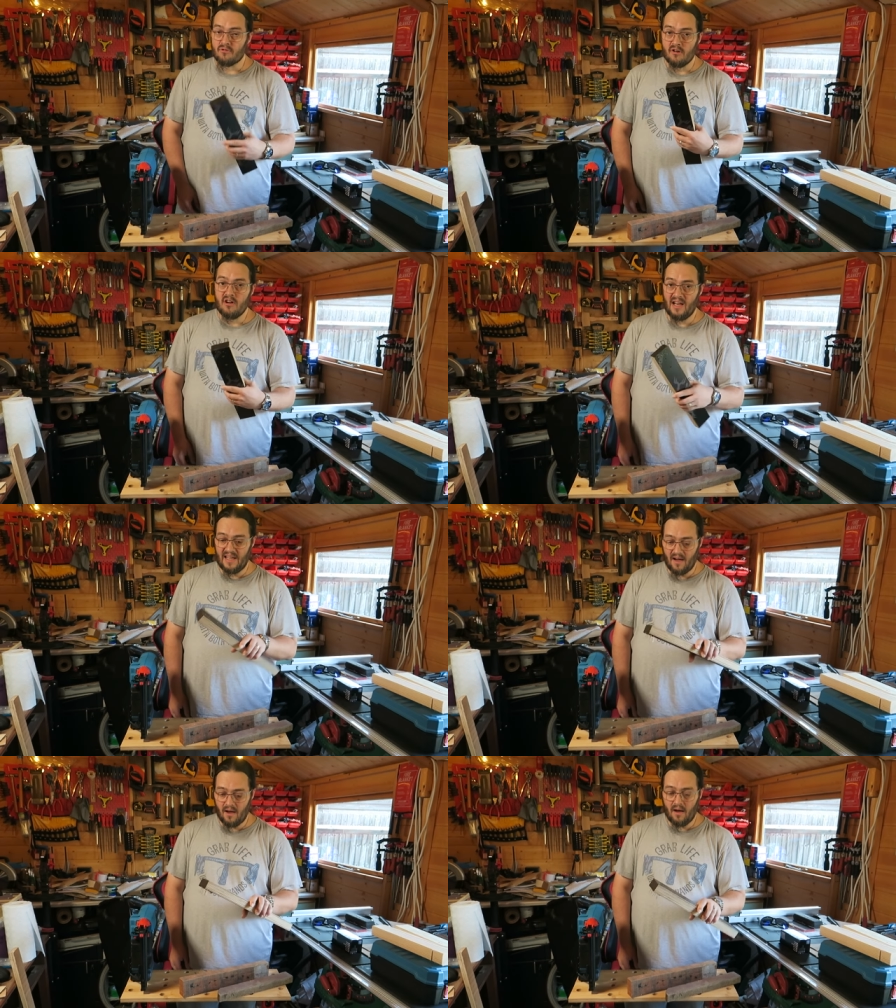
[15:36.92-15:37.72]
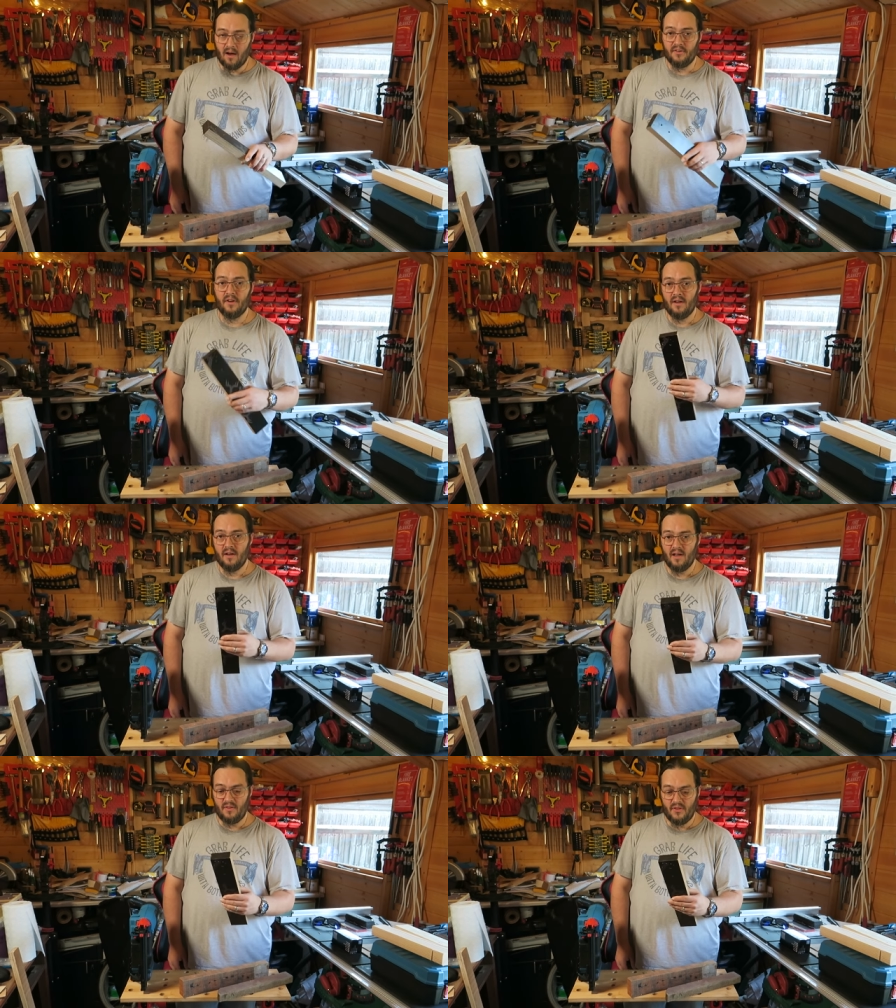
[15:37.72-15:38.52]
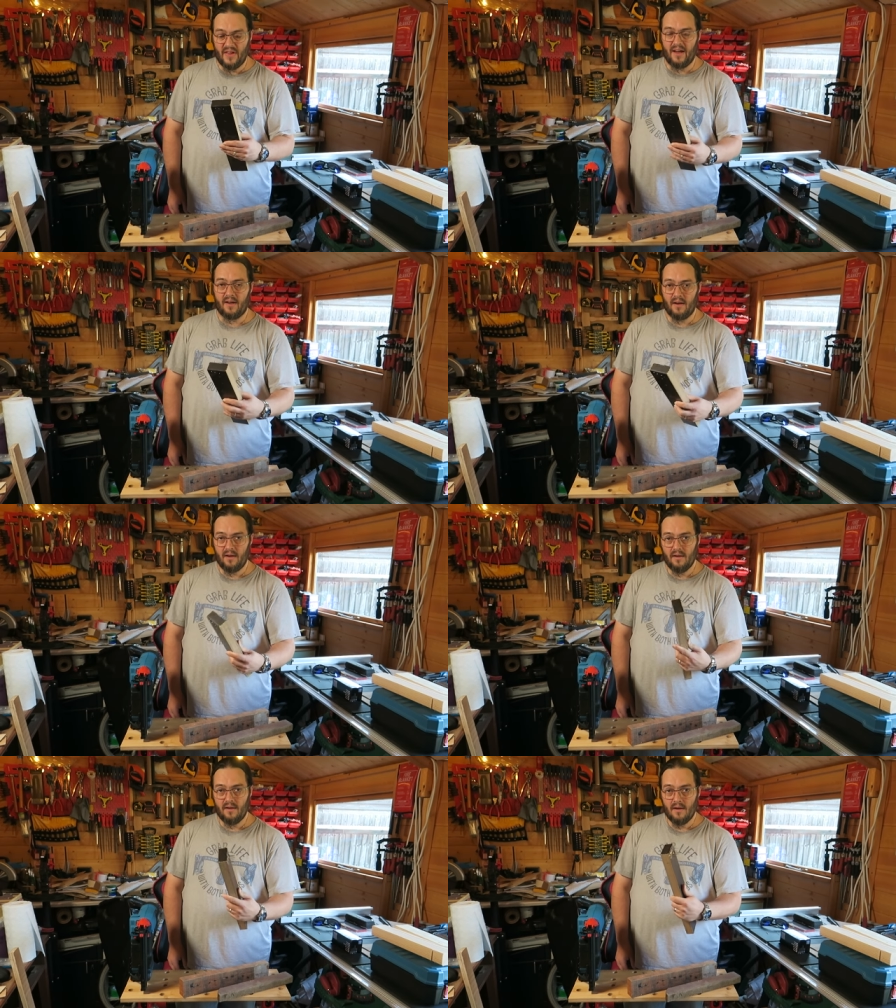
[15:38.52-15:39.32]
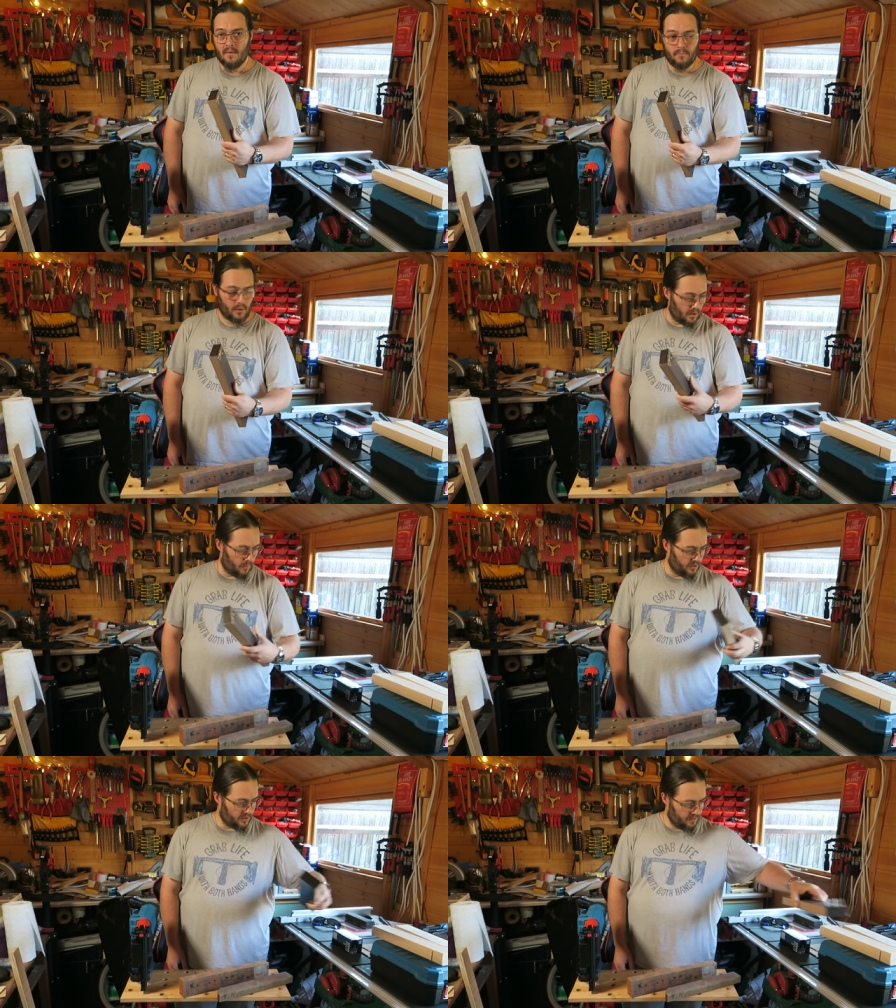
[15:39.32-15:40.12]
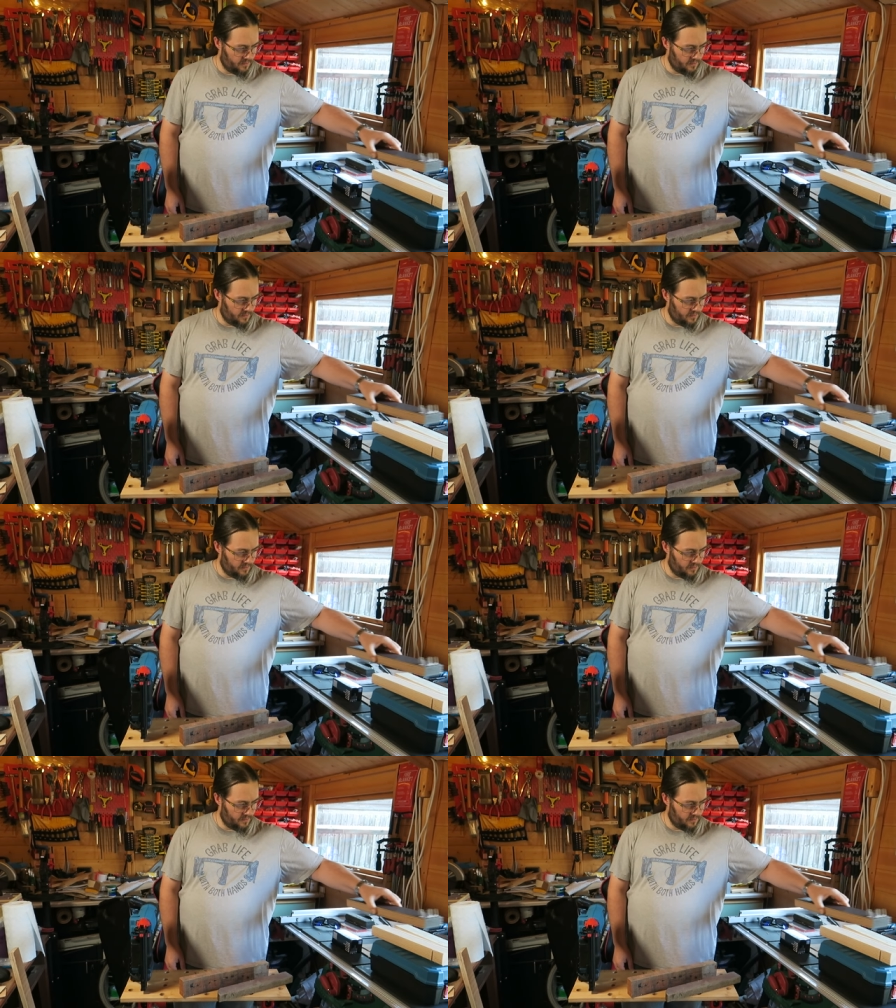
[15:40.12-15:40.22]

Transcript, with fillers: really hard and thick plywood.